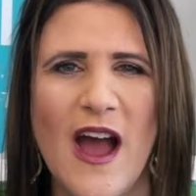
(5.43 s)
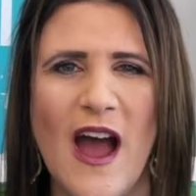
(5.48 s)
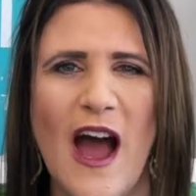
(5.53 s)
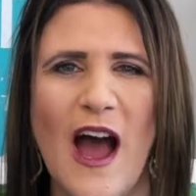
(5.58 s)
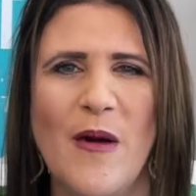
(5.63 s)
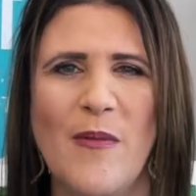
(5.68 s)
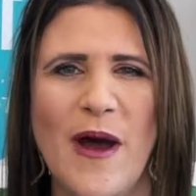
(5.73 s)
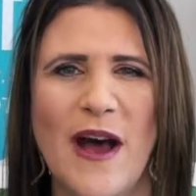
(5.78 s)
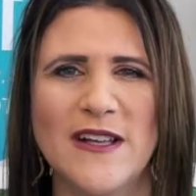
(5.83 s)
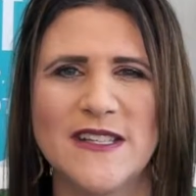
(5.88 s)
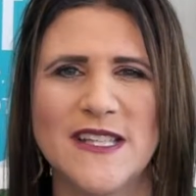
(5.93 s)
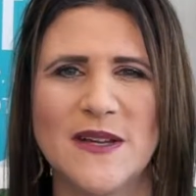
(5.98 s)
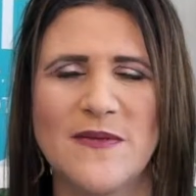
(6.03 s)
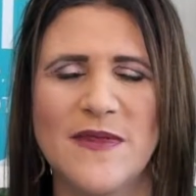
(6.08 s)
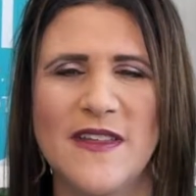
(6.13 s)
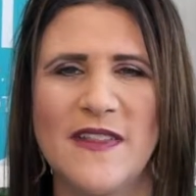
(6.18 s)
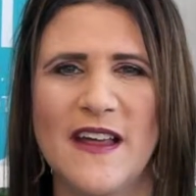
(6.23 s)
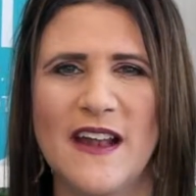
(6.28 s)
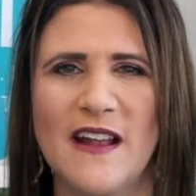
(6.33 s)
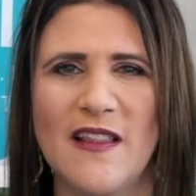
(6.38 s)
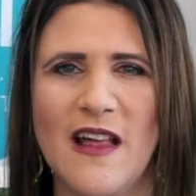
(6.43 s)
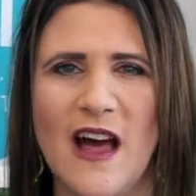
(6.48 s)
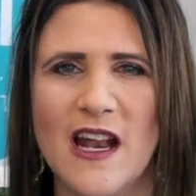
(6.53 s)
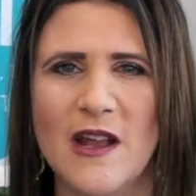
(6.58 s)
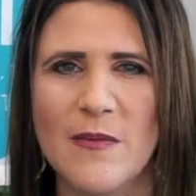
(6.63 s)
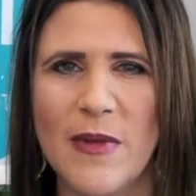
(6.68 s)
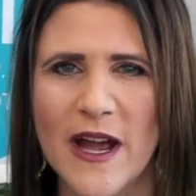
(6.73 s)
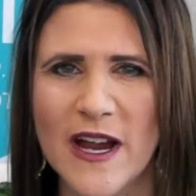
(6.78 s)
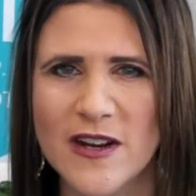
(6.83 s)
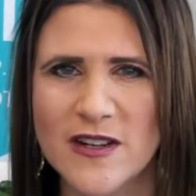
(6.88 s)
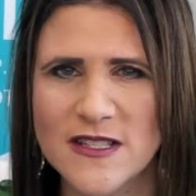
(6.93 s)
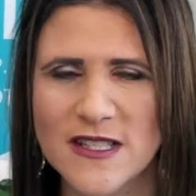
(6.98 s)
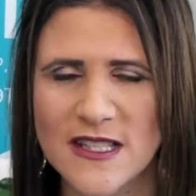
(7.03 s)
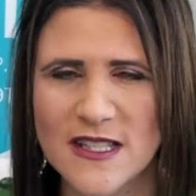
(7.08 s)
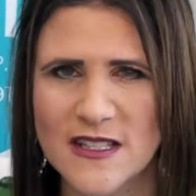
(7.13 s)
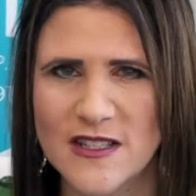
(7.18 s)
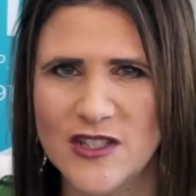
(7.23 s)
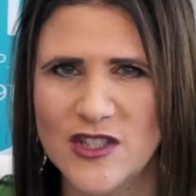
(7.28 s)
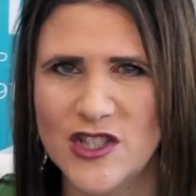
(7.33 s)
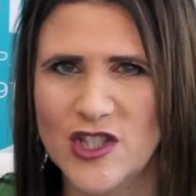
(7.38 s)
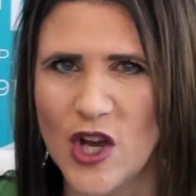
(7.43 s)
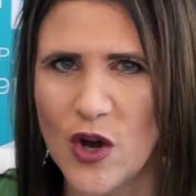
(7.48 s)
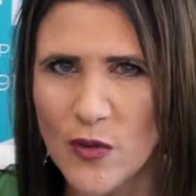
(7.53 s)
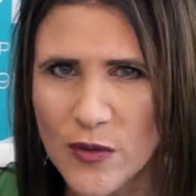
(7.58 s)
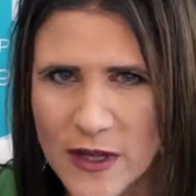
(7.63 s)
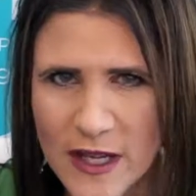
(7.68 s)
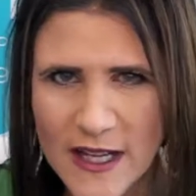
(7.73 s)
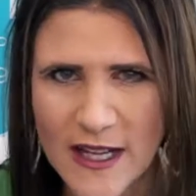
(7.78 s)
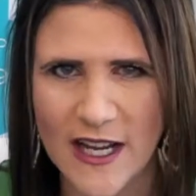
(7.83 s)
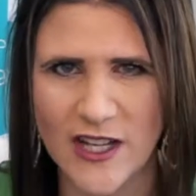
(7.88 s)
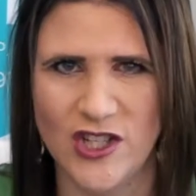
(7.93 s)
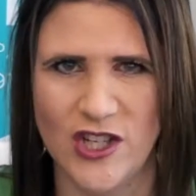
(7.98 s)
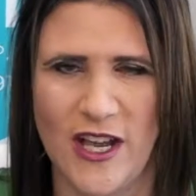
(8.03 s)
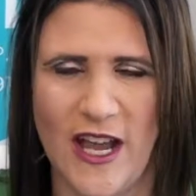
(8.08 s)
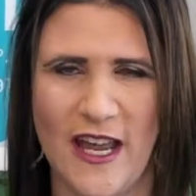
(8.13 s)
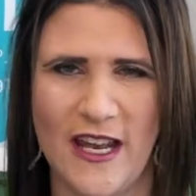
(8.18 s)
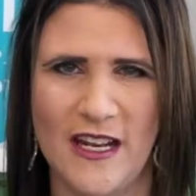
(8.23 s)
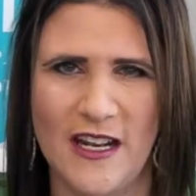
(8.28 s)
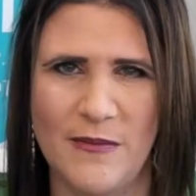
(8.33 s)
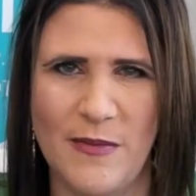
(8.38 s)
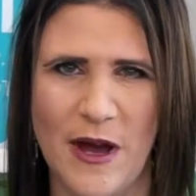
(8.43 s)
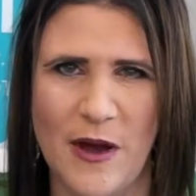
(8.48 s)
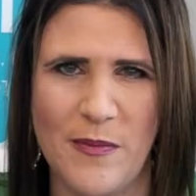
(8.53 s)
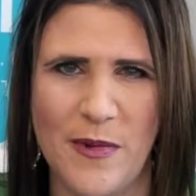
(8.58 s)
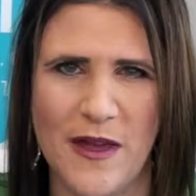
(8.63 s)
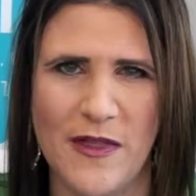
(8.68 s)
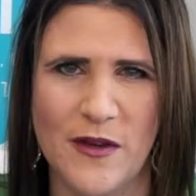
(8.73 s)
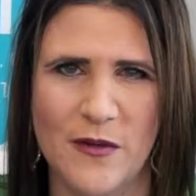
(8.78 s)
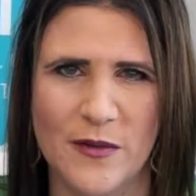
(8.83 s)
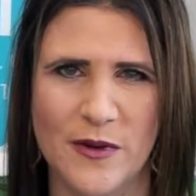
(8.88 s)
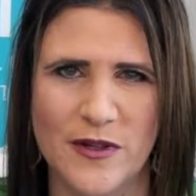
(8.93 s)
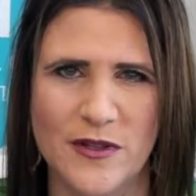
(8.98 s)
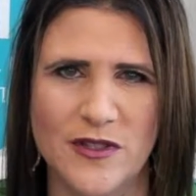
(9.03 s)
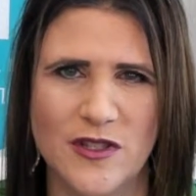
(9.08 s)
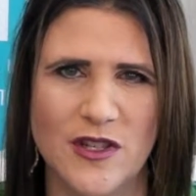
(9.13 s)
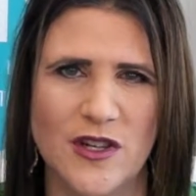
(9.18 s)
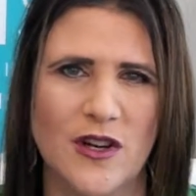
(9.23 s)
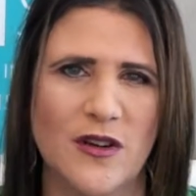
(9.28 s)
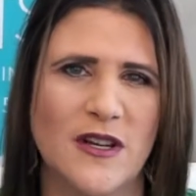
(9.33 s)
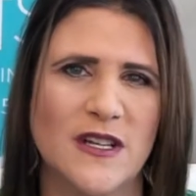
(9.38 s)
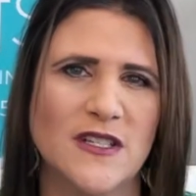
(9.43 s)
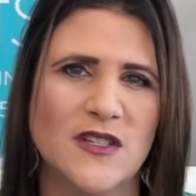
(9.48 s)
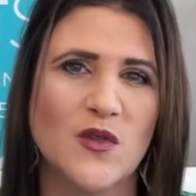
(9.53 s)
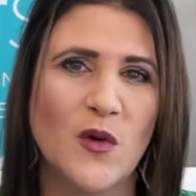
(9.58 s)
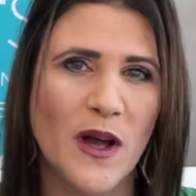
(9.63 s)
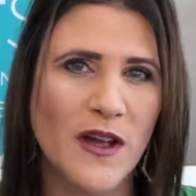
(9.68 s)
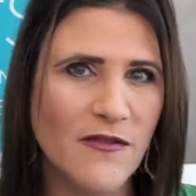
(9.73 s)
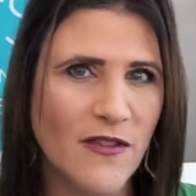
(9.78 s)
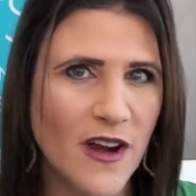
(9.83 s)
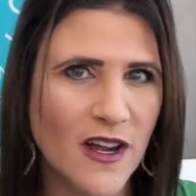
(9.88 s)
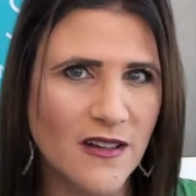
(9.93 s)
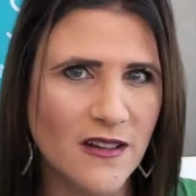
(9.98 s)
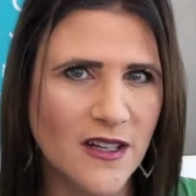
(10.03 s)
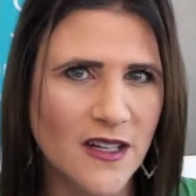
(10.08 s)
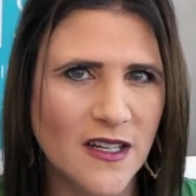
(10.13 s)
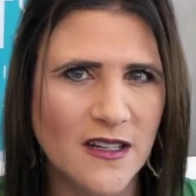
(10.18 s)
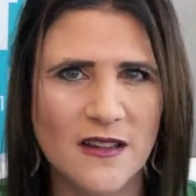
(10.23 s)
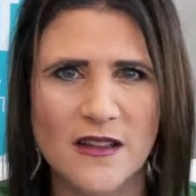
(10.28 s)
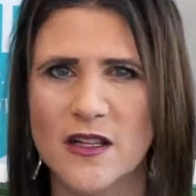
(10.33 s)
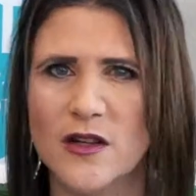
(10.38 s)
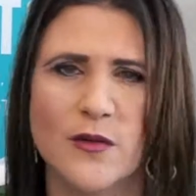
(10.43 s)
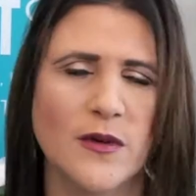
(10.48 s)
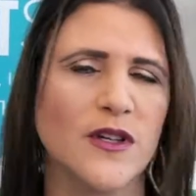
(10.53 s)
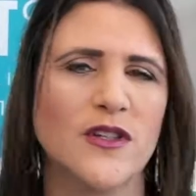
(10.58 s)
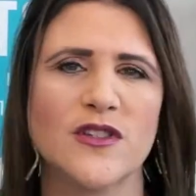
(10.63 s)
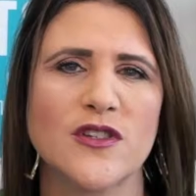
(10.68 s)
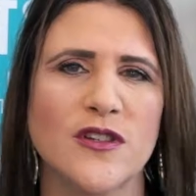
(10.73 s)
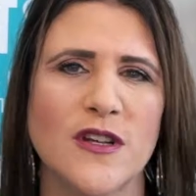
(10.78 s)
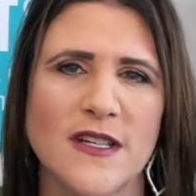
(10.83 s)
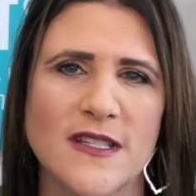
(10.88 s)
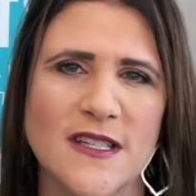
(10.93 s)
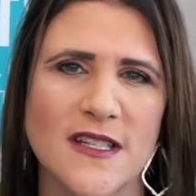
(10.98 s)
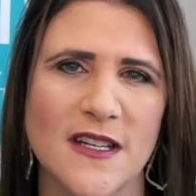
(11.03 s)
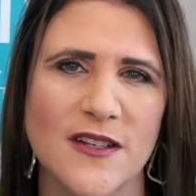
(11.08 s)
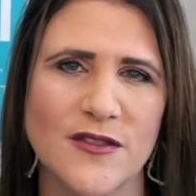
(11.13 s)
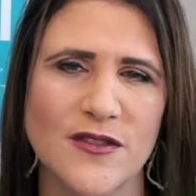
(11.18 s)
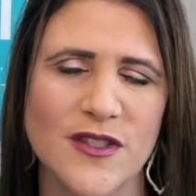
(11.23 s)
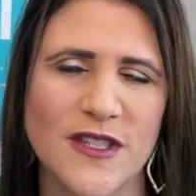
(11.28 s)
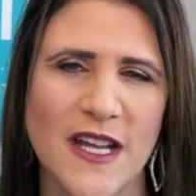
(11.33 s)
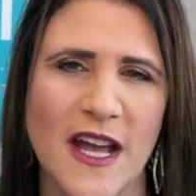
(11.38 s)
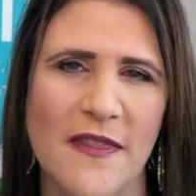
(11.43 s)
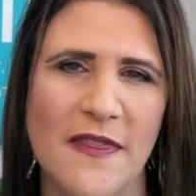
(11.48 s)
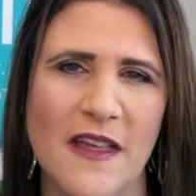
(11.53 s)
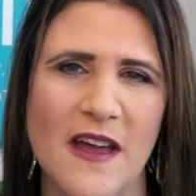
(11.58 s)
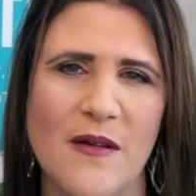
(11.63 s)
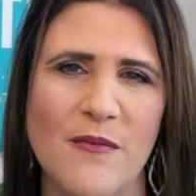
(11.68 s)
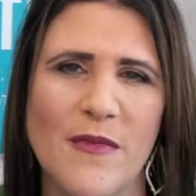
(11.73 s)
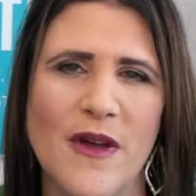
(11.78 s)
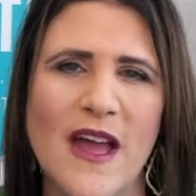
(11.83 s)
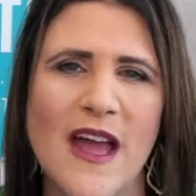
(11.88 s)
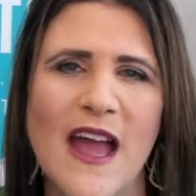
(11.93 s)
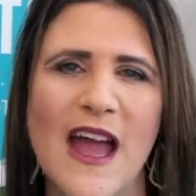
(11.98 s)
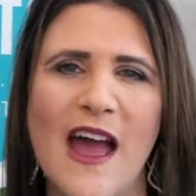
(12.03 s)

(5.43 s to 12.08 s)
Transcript: about something that a lot of buyers don't get educated about by their realtor because, quite frankly, their realtor doesn't understand them.